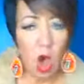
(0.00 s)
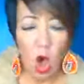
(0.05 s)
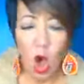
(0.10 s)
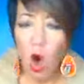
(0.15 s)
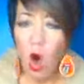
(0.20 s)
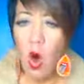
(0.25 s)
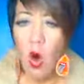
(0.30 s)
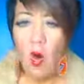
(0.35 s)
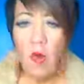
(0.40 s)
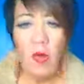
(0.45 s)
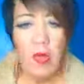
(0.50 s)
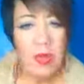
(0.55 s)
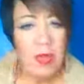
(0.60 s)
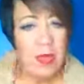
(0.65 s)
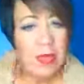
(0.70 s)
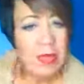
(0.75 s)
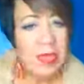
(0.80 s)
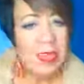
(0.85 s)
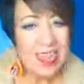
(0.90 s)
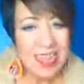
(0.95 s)
all
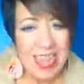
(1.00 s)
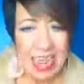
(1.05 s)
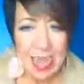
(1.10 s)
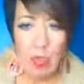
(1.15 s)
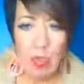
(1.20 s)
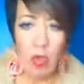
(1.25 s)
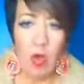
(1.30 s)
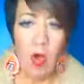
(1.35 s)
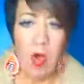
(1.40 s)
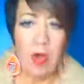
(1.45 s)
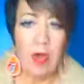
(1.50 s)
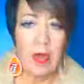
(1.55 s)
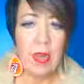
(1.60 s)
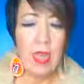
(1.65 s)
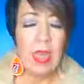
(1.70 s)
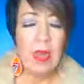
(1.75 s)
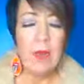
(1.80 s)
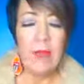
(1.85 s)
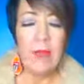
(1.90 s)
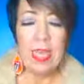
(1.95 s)
day long,
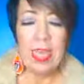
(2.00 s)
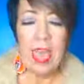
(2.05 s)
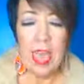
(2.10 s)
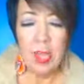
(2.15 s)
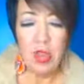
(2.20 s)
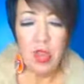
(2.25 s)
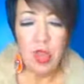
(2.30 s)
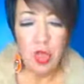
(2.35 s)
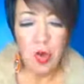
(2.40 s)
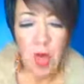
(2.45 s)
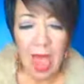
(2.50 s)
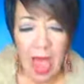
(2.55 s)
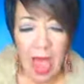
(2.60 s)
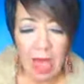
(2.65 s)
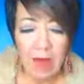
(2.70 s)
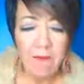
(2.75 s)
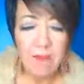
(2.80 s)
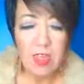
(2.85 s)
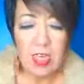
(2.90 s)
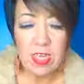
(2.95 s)
because you
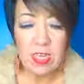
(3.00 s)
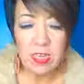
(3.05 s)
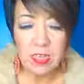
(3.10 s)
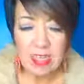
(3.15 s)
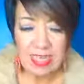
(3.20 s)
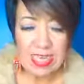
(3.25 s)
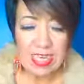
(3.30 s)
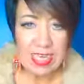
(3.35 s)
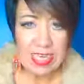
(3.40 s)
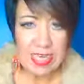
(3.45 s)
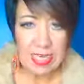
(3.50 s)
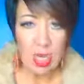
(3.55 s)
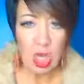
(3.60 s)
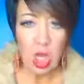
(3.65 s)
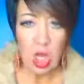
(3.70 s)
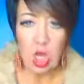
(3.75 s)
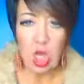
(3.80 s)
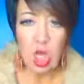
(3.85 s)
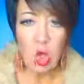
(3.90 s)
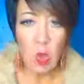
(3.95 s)
have to
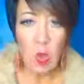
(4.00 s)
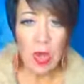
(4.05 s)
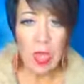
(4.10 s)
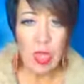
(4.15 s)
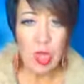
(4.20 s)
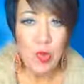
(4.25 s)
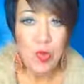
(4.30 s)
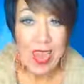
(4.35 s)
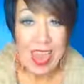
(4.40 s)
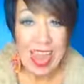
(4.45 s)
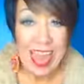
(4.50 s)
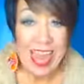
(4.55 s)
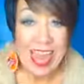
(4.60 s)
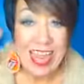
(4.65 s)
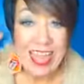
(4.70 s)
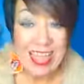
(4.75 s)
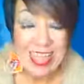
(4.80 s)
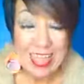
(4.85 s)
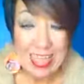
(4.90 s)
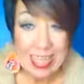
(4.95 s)
cling to what you
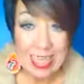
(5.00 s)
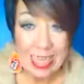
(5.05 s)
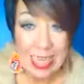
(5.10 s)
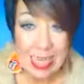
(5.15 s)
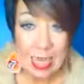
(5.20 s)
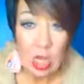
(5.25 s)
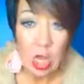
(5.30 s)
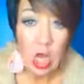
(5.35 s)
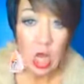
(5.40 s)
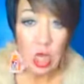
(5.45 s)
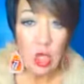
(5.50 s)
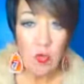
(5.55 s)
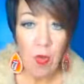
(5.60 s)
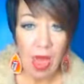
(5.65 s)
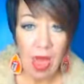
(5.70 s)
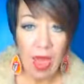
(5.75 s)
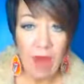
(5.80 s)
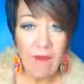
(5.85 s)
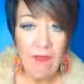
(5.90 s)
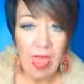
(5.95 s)
can't see. You
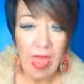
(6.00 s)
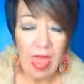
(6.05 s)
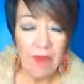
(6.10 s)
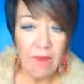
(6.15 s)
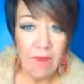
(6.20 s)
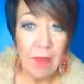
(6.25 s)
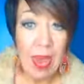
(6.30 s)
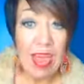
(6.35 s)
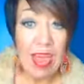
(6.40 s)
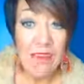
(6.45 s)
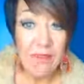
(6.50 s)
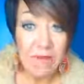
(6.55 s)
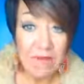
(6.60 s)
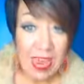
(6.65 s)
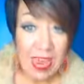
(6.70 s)
have to have by